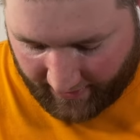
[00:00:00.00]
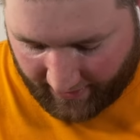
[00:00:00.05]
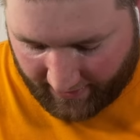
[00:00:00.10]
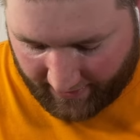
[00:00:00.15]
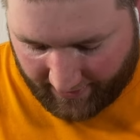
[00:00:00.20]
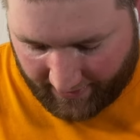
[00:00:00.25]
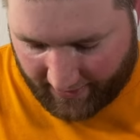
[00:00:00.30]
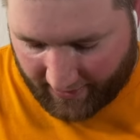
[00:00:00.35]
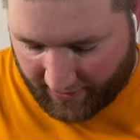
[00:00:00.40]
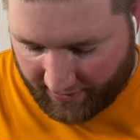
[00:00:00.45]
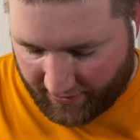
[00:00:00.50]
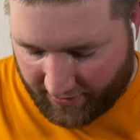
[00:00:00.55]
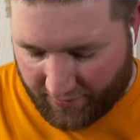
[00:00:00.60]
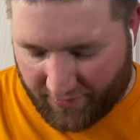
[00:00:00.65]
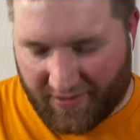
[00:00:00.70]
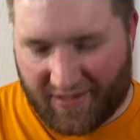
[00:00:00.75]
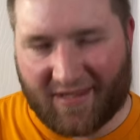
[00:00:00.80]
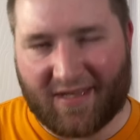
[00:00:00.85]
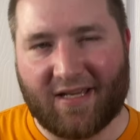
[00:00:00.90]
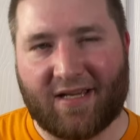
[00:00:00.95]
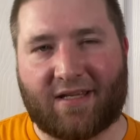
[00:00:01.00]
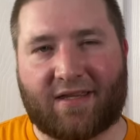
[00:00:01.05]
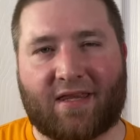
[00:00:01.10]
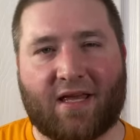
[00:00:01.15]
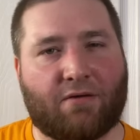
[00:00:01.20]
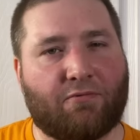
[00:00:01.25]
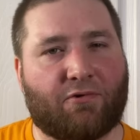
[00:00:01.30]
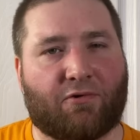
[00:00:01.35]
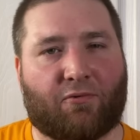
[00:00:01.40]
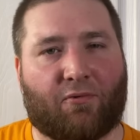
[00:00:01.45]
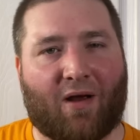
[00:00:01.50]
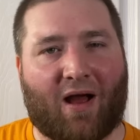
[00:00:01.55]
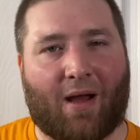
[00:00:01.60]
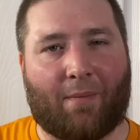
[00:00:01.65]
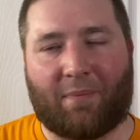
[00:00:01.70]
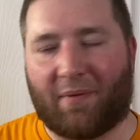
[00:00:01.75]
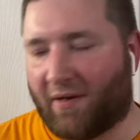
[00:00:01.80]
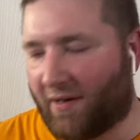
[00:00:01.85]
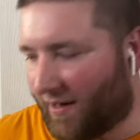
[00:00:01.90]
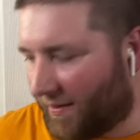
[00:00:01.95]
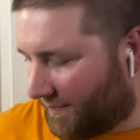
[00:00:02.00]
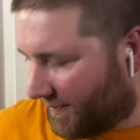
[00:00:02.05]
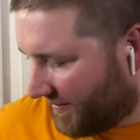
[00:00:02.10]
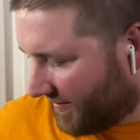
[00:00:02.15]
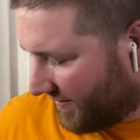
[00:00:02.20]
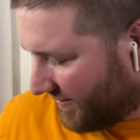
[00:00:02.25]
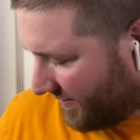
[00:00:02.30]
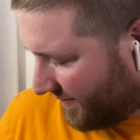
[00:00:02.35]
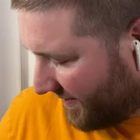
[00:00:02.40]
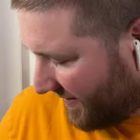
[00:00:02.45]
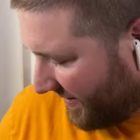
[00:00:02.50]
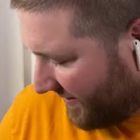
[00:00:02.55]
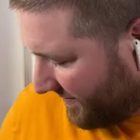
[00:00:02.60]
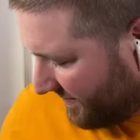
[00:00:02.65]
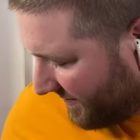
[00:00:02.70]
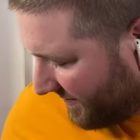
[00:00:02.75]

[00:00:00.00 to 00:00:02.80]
you know, you would think they would wrap it up a little bit,